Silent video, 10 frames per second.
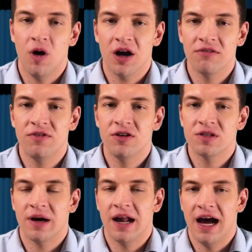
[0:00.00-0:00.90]
are confused
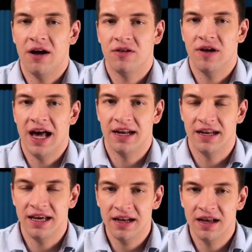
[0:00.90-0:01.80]
about how to hand
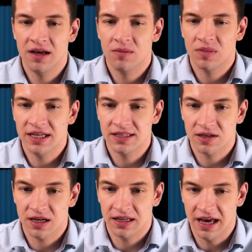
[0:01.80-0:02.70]
it in, please
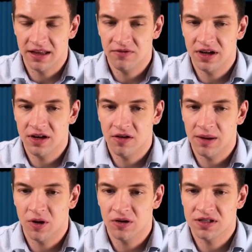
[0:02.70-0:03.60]
look at the other video I
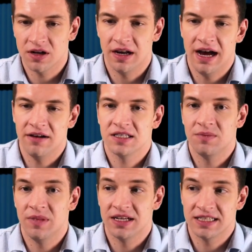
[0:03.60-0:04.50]
posted on how to
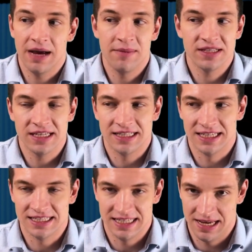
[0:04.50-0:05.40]
submit assignments. It's
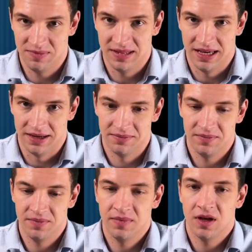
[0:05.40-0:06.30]
the same thing,
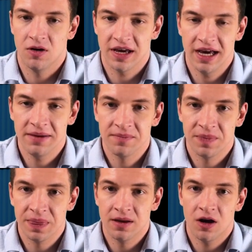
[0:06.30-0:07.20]
okay?
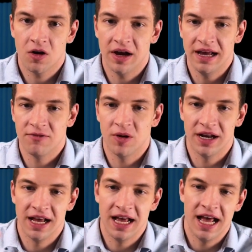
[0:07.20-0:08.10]
All right,
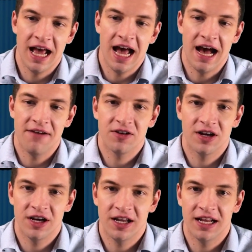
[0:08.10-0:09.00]
everyone, have a
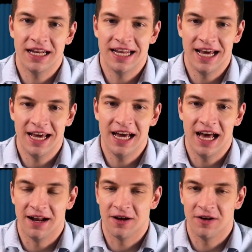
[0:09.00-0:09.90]
good day
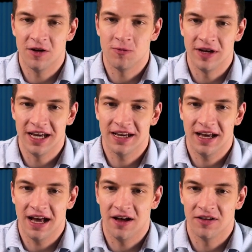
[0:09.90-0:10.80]
and a good
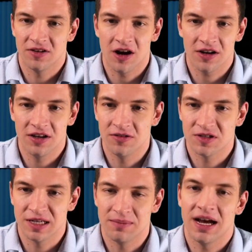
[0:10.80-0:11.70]
week. I'll talk to you
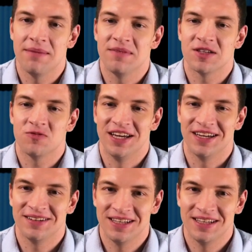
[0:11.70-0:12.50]
sometime this week.